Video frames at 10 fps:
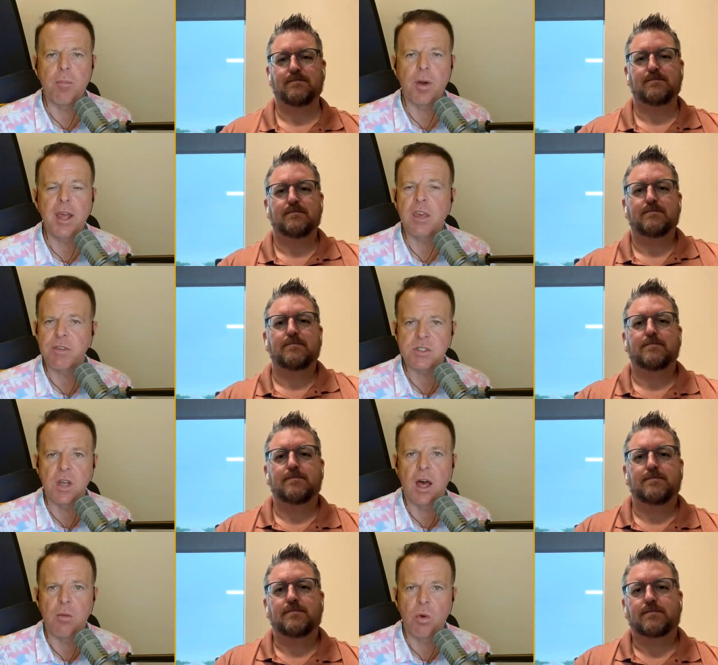Speaker 1: before the
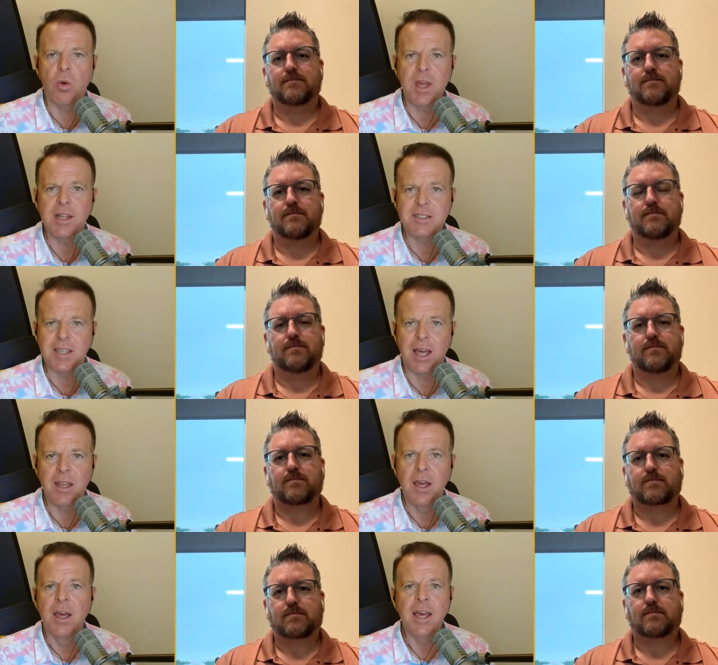break, if you saw it, wrote in
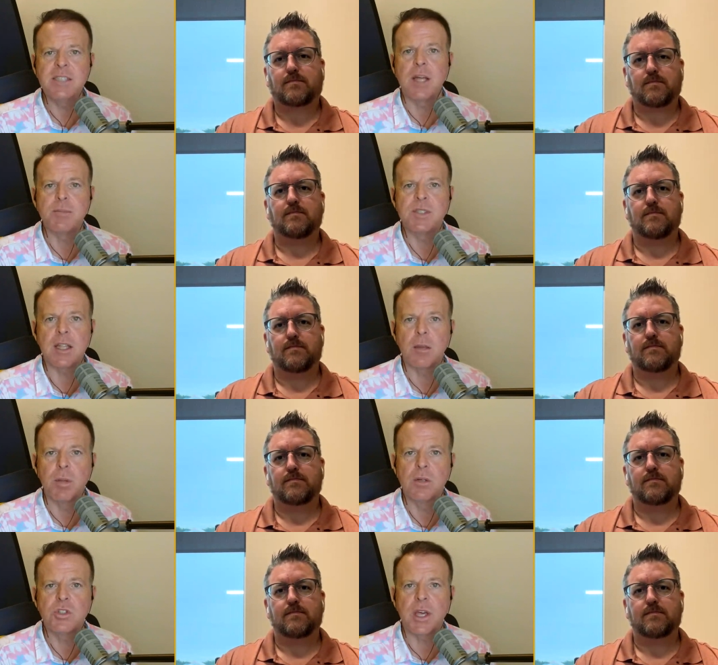and said, he's
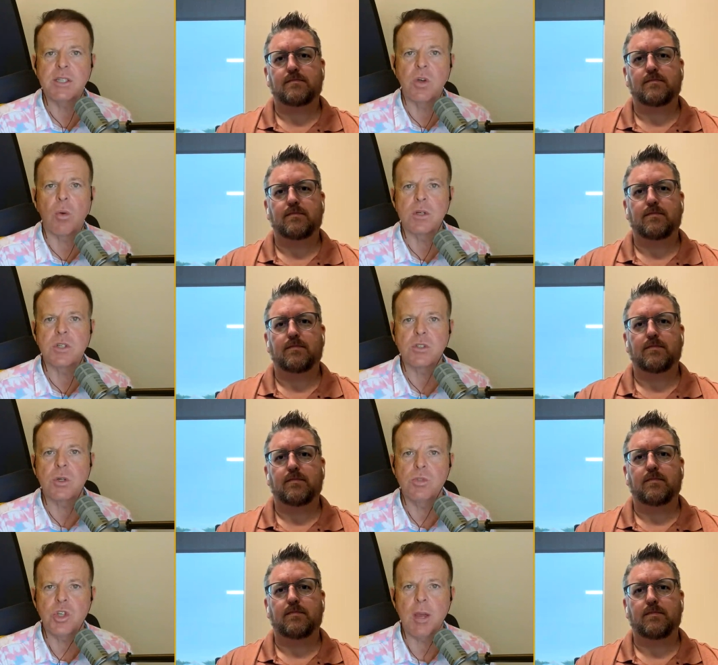upset the Blue Jays
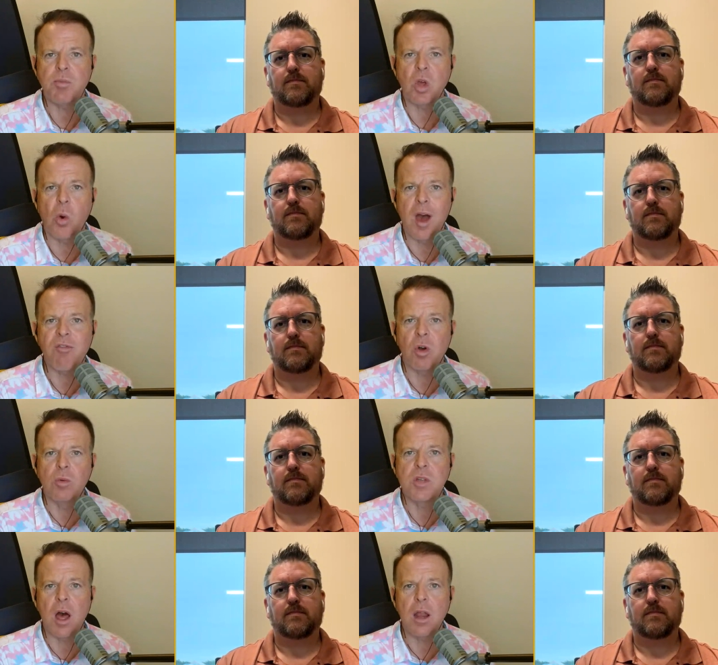owners are too cheap to go
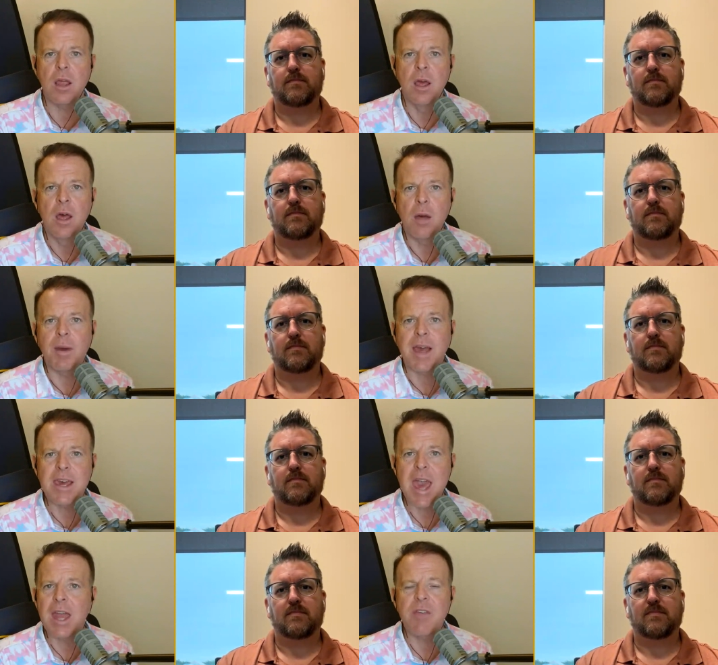after Ohtani.
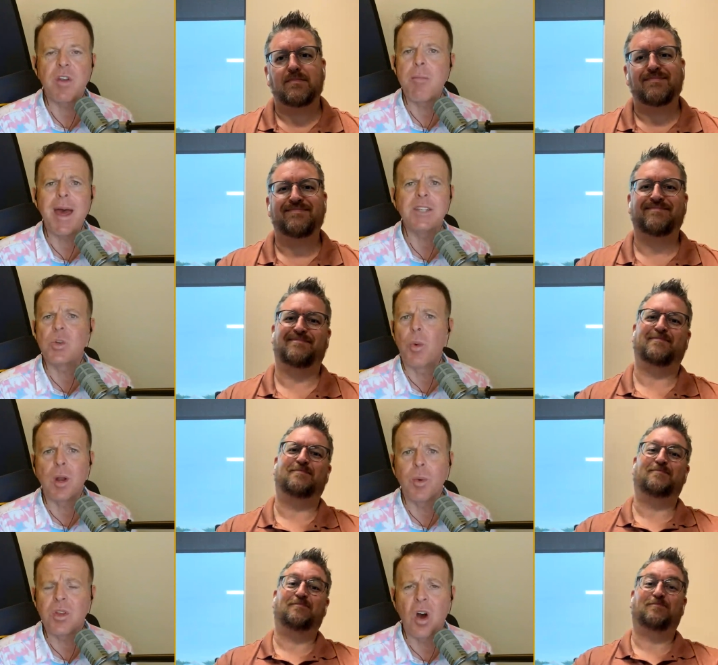I'm like, I can't even
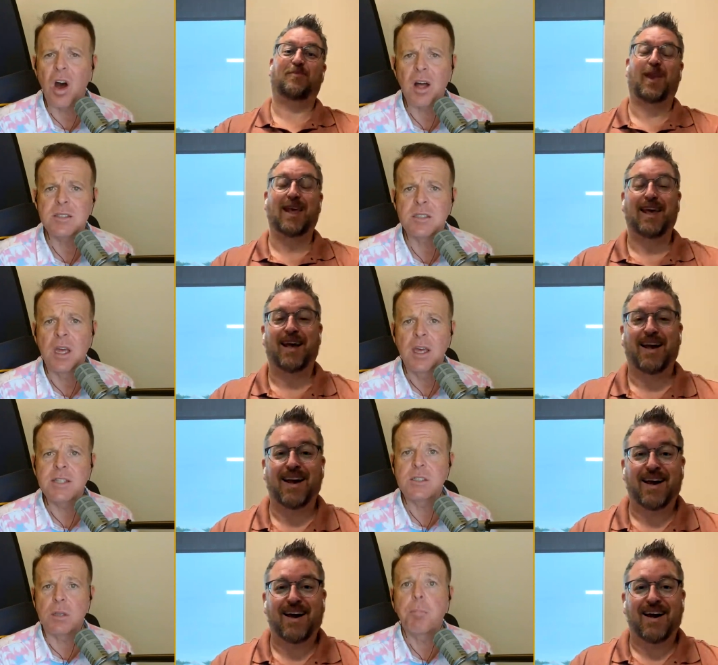imagine what it would
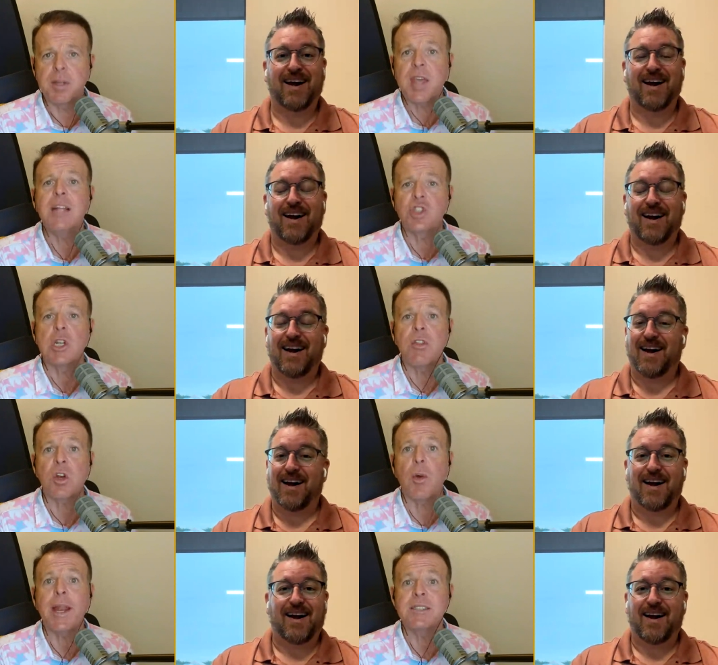cost. He's potentially